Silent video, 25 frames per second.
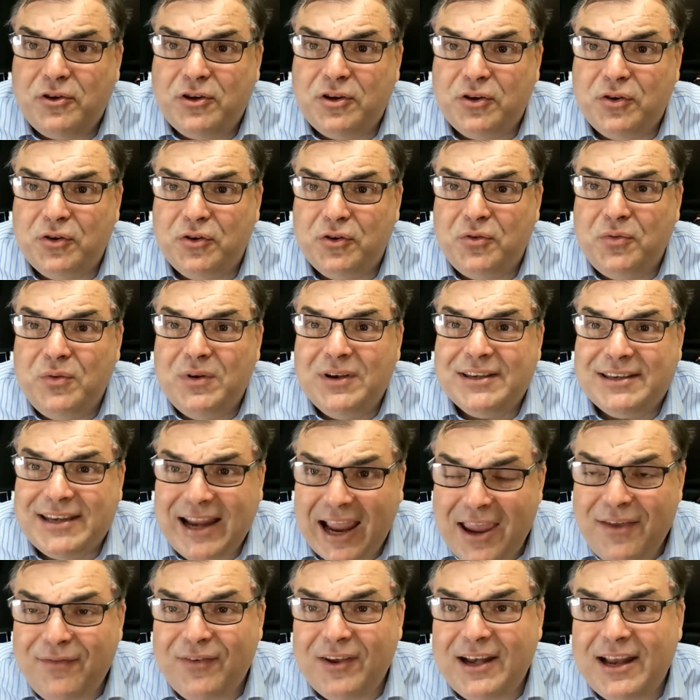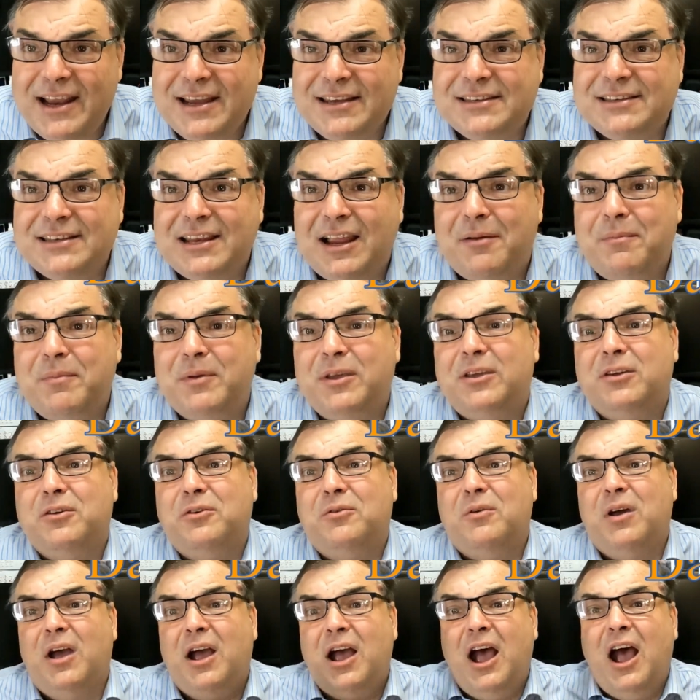to David
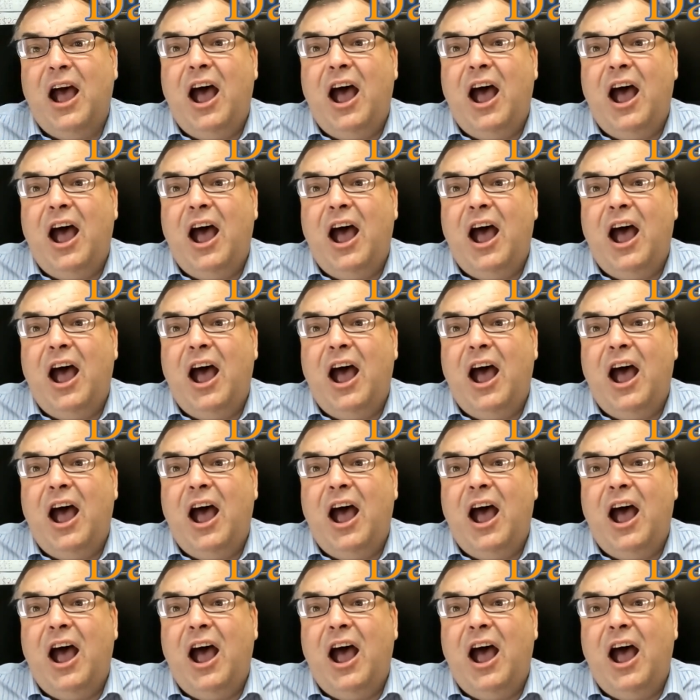SW.